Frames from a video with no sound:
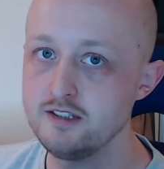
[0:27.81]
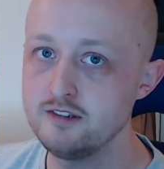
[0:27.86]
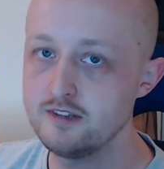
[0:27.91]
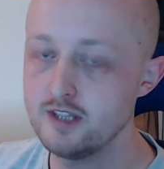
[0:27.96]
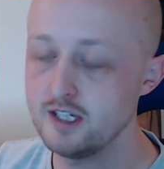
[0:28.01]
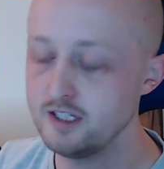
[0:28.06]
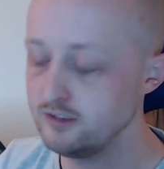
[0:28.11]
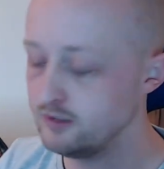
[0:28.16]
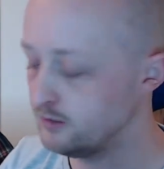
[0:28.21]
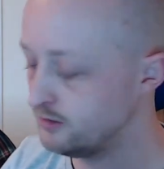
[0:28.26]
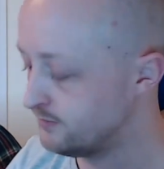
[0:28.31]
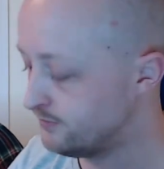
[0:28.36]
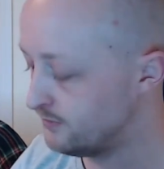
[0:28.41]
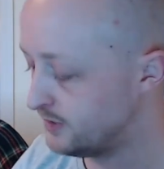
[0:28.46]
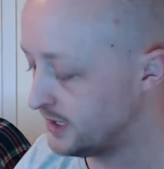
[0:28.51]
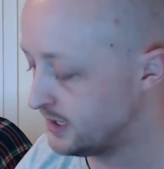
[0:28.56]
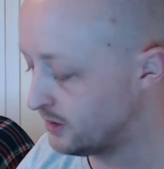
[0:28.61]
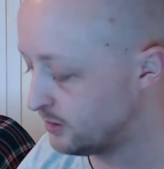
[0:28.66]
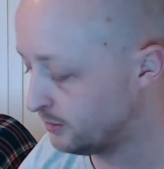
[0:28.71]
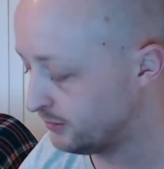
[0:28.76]
they do
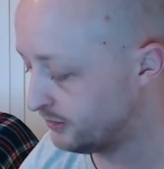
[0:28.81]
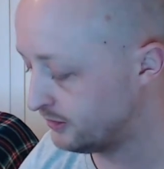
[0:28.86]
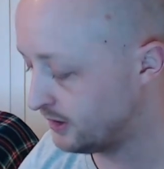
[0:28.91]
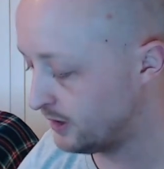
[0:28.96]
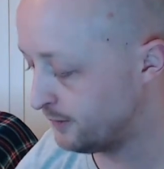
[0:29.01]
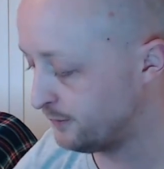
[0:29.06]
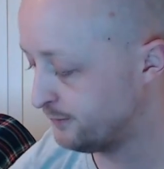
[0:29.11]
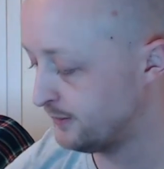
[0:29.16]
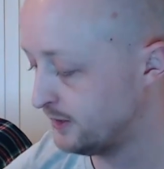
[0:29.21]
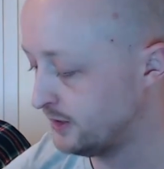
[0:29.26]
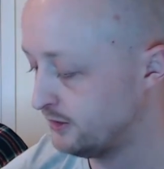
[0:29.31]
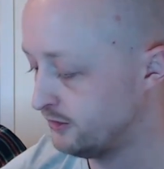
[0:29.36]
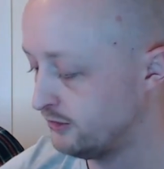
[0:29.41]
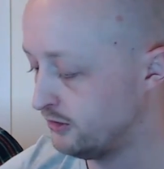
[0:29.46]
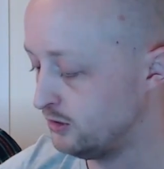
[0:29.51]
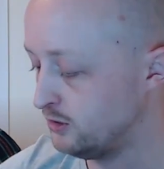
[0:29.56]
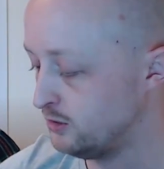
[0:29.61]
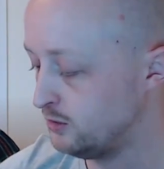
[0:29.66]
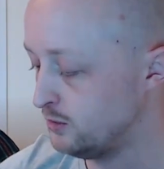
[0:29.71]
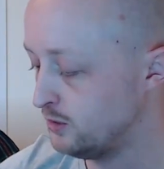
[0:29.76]
some really cool stuff
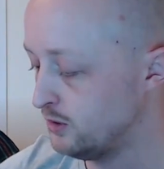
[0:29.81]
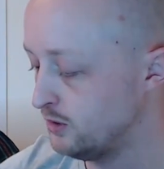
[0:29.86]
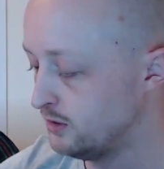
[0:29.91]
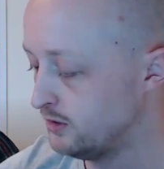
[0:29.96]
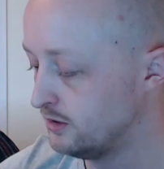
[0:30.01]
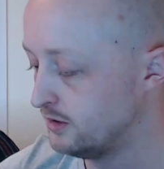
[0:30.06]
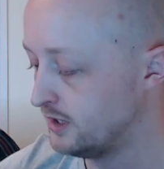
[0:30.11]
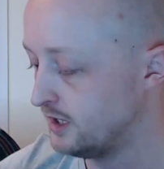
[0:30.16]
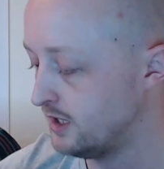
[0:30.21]
to